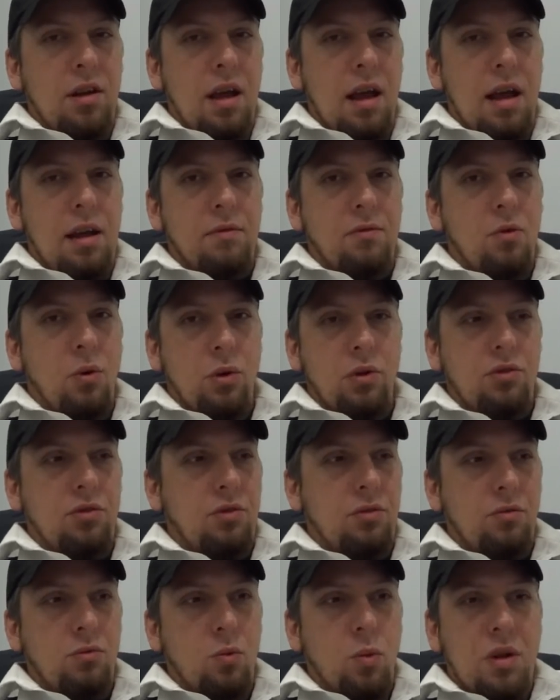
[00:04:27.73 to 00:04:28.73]
And of
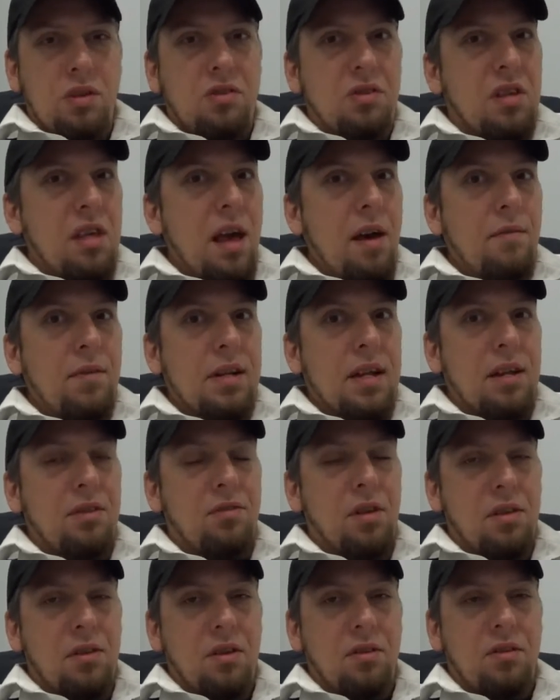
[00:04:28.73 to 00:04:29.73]
course, what's the
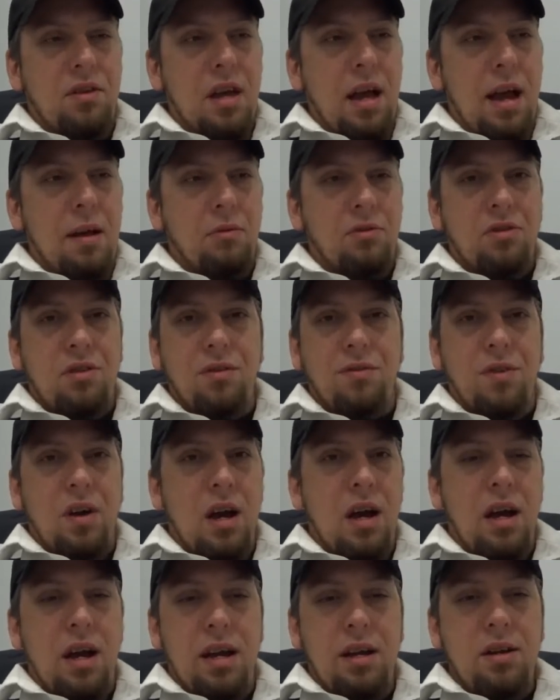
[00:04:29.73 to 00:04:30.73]
evidence that this guy was
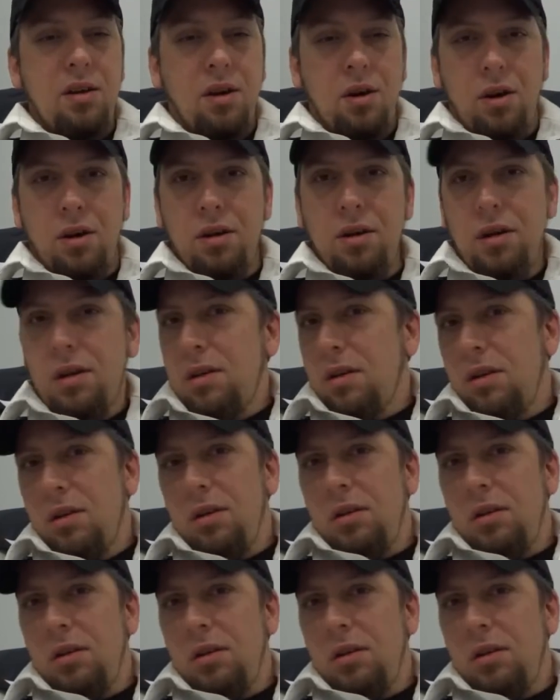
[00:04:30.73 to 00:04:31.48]
divine or,